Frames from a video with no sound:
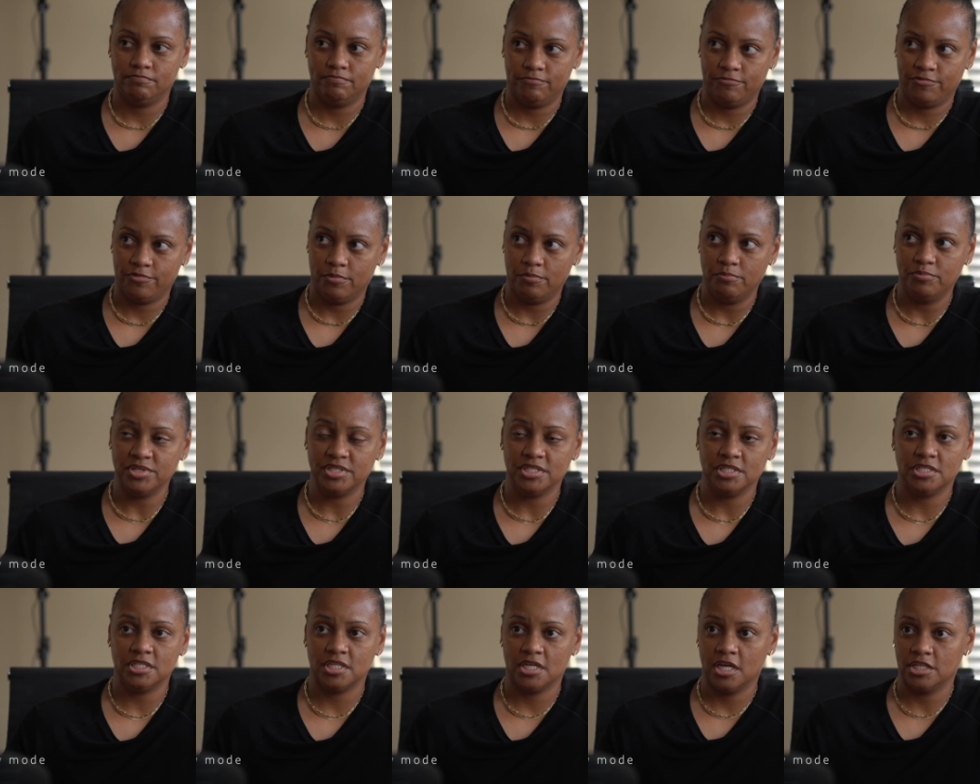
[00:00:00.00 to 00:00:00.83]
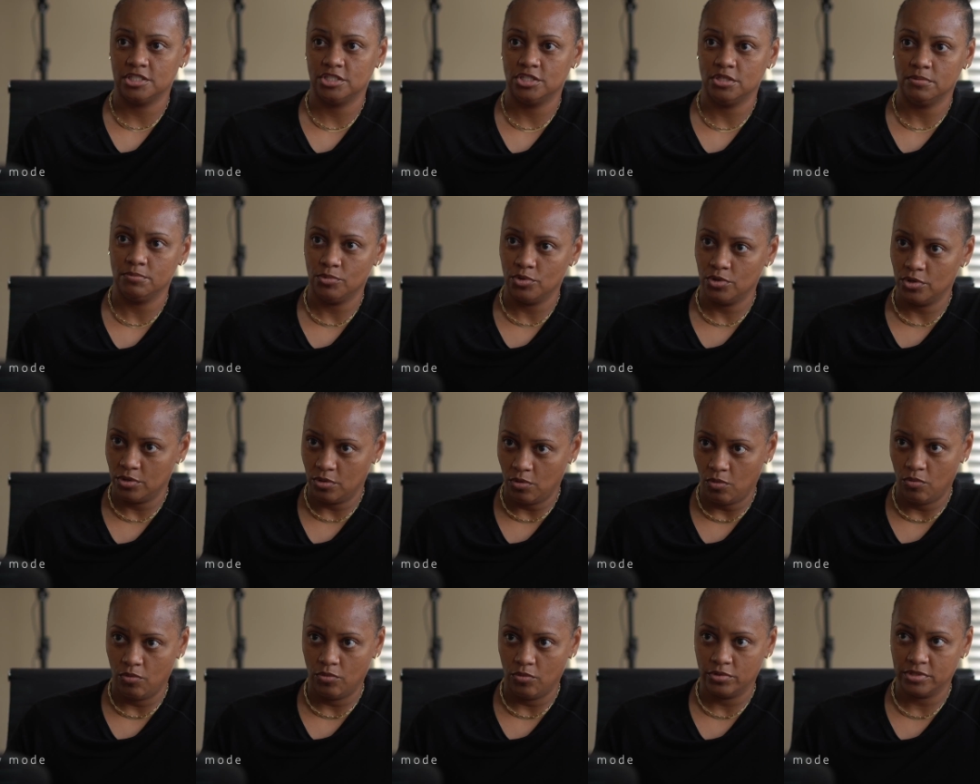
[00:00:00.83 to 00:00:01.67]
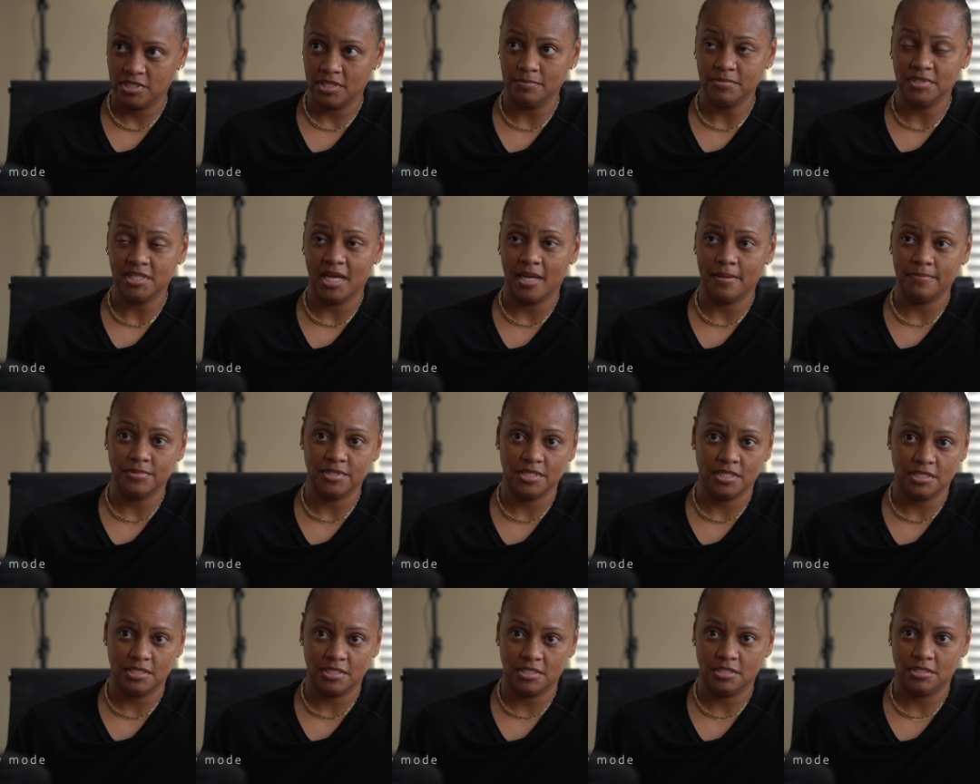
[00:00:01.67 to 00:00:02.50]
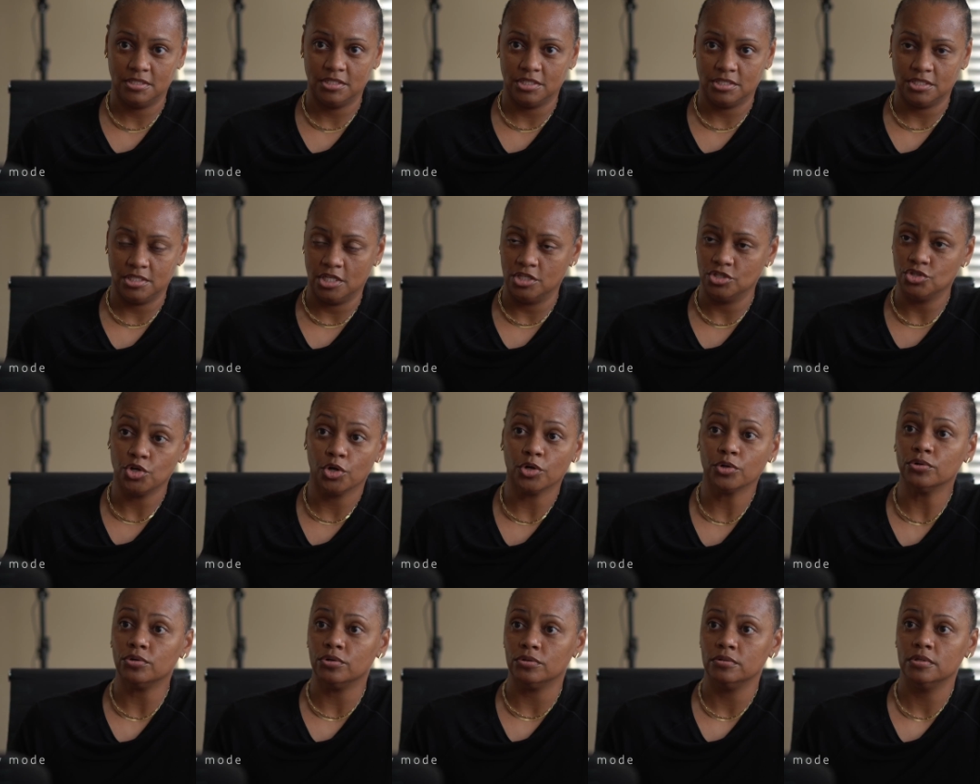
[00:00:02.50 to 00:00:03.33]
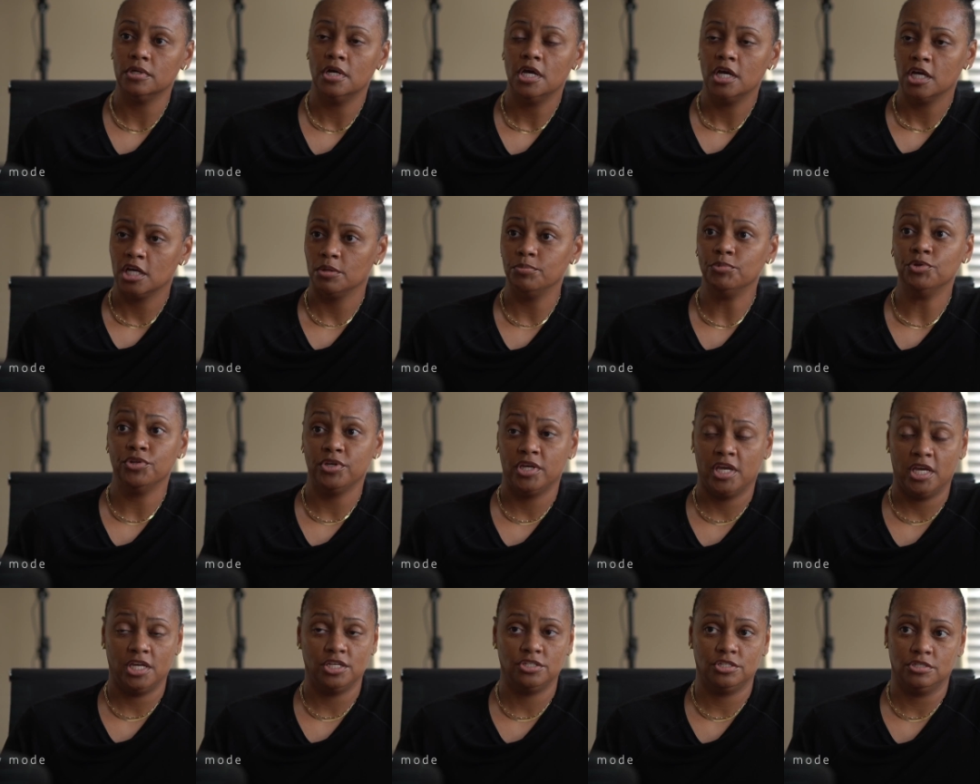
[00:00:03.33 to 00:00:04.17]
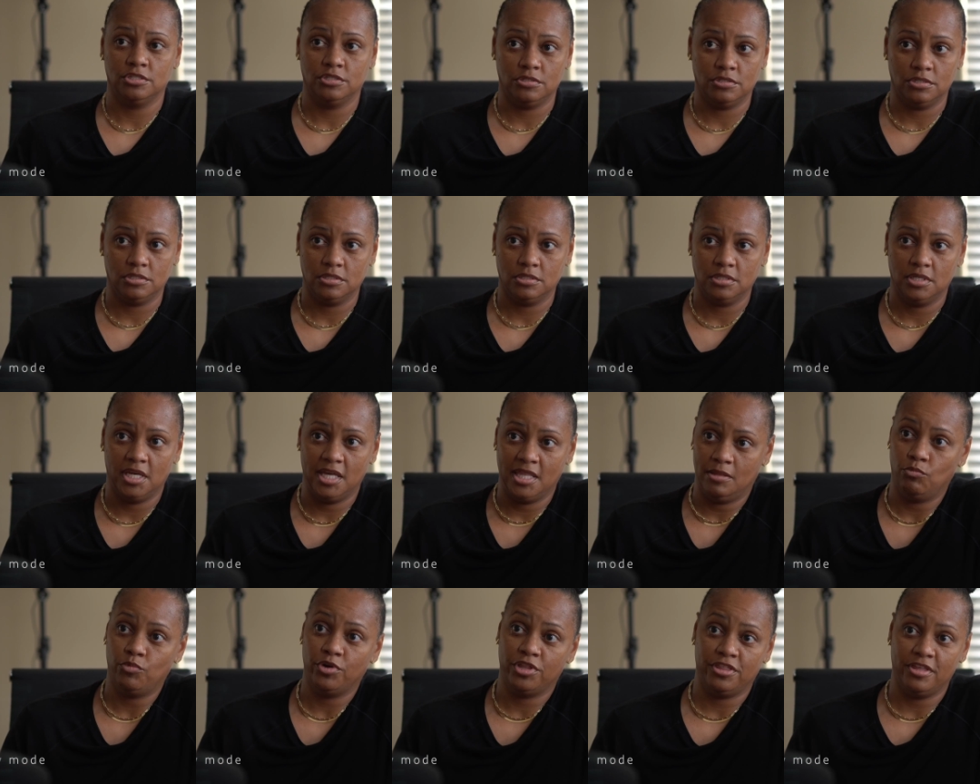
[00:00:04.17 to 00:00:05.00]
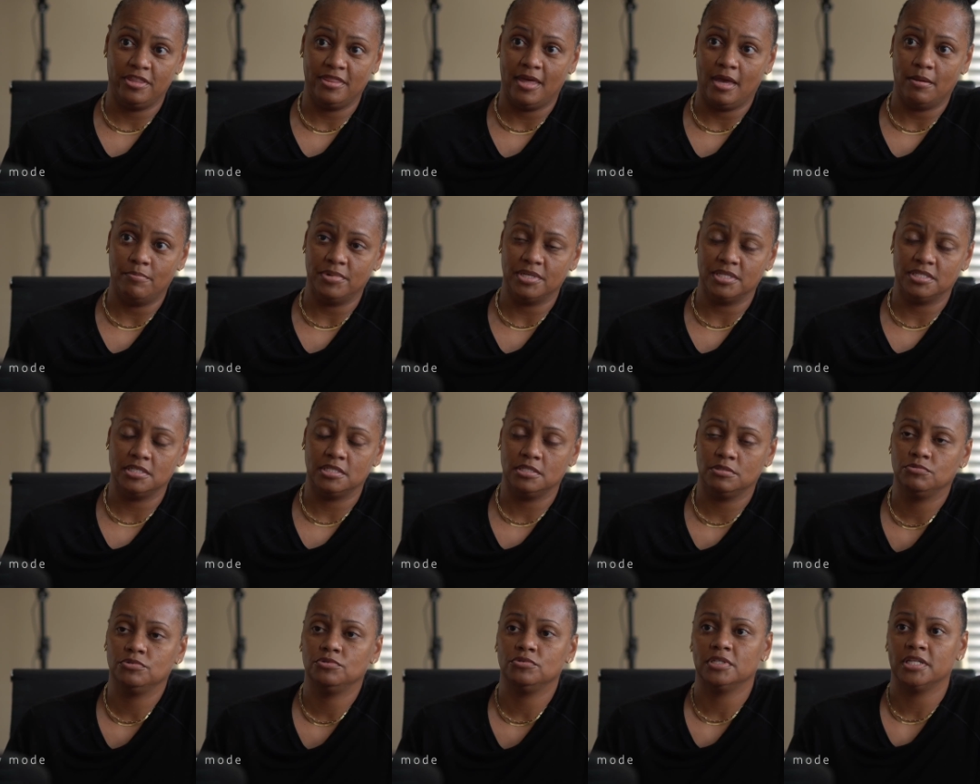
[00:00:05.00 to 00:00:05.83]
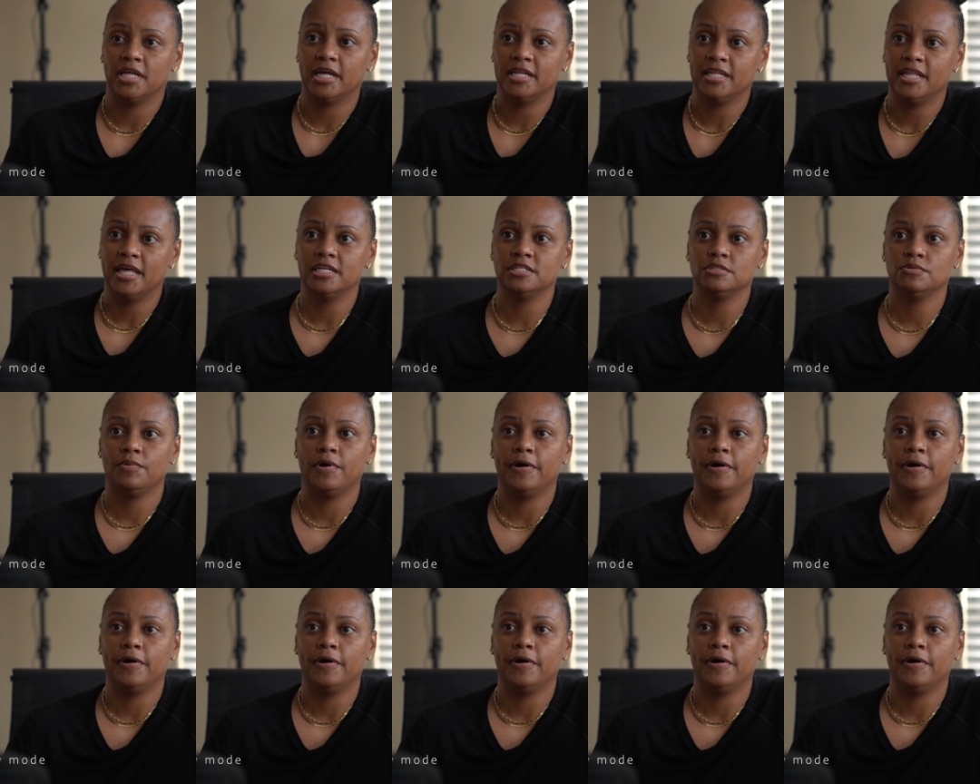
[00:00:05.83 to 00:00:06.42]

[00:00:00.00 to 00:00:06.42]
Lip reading: from business to customer, or sometimes it's just internal communications within that business. We do a lot of that as well.